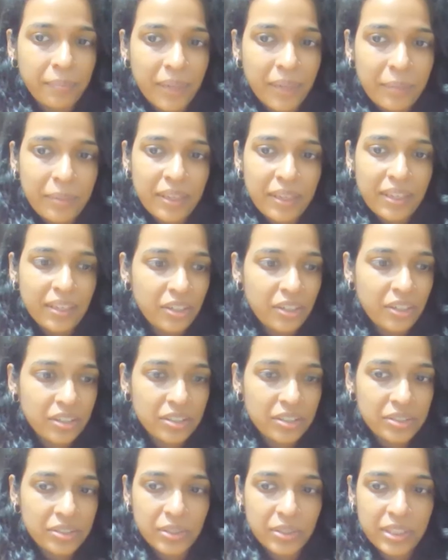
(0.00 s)
Maybe uh,
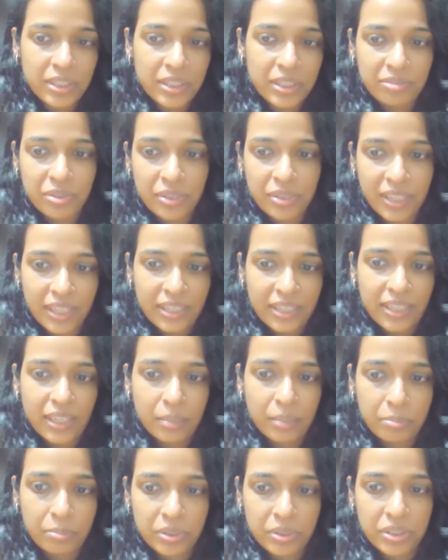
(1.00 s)
Doctor Solith, if you
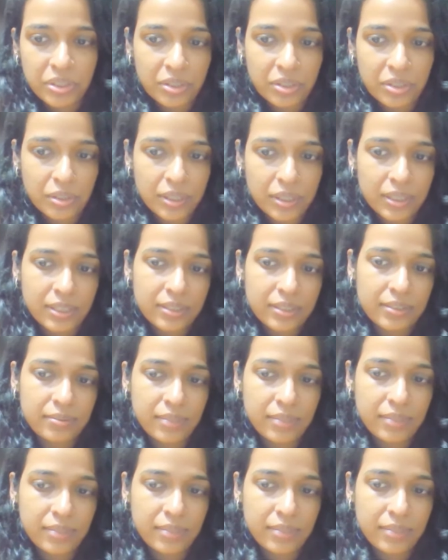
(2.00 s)
can uh, put your, uh,